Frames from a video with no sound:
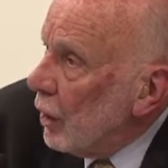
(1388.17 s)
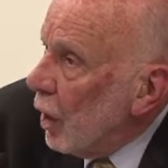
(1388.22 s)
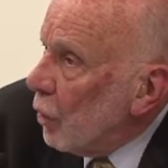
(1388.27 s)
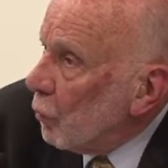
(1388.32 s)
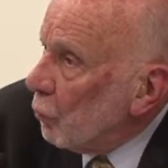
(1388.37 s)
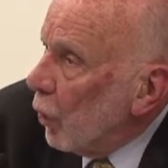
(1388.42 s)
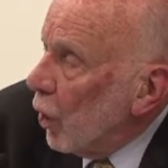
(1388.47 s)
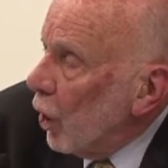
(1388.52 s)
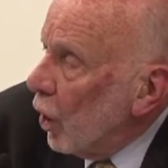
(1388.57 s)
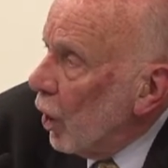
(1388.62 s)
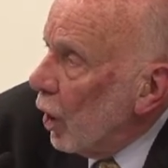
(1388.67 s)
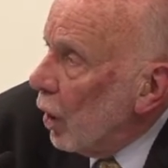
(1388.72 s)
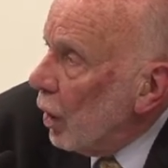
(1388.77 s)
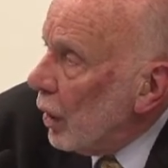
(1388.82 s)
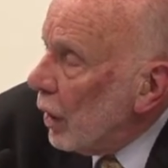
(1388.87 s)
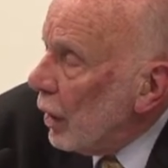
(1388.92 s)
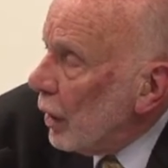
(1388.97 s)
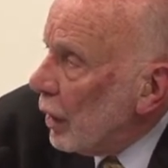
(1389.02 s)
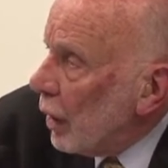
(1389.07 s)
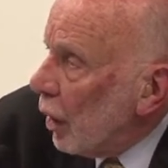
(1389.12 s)
were
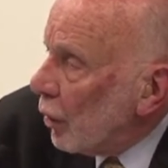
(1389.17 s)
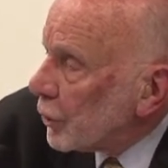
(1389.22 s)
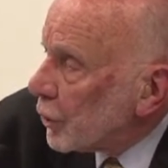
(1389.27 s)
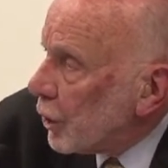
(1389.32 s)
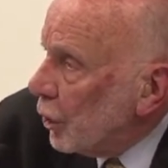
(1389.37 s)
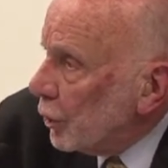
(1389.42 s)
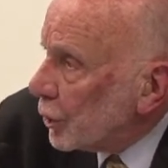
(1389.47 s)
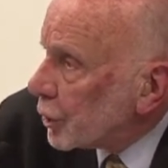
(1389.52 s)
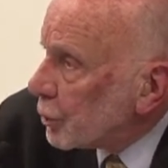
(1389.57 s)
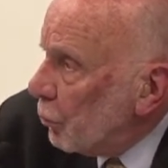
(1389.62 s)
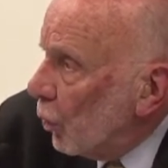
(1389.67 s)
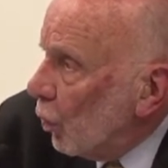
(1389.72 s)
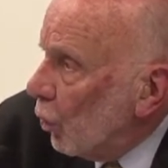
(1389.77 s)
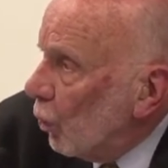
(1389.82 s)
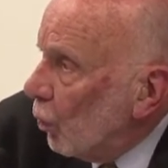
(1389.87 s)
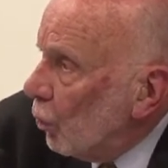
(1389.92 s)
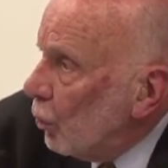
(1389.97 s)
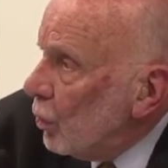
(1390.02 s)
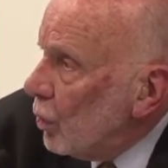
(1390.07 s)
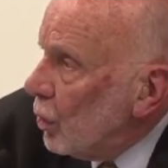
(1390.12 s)
too
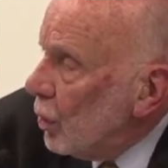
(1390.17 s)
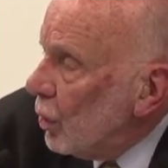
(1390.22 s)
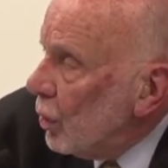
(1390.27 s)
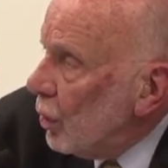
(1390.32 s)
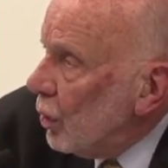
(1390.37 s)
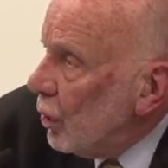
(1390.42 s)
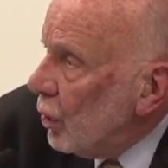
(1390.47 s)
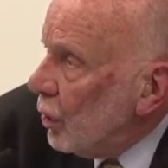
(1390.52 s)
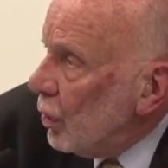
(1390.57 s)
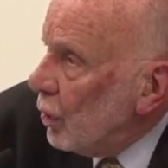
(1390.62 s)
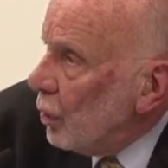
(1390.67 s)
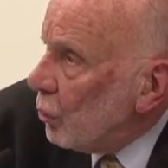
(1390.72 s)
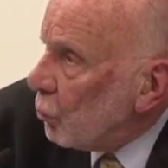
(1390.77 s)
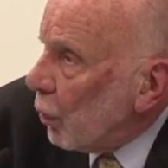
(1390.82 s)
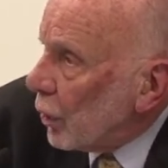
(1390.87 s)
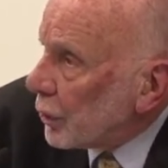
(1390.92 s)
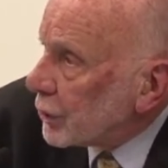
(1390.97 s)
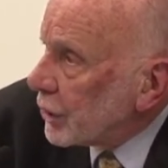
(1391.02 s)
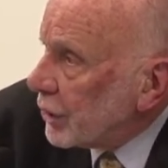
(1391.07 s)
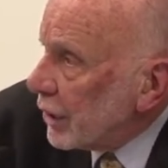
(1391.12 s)
small
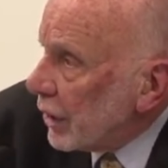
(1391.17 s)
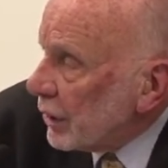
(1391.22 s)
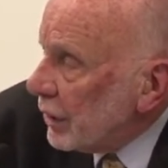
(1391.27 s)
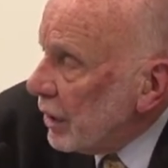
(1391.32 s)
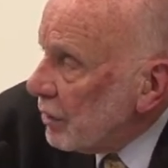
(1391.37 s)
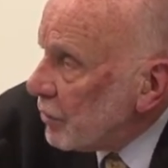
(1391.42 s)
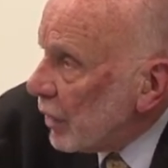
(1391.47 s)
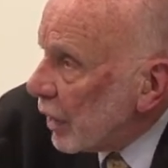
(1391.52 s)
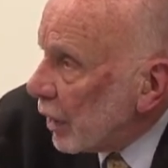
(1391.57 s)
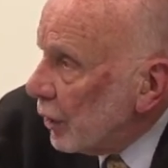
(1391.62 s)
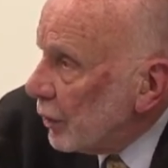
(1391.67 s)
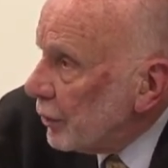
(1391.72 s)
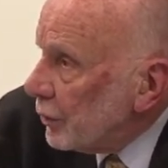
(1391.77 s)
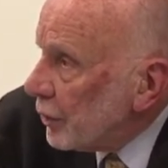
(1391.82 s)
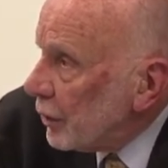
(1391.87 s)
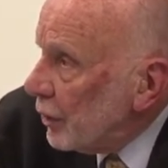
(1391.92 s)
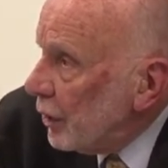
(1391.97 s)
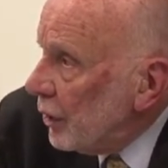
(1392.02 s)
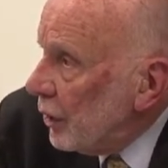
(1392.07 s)
was significant.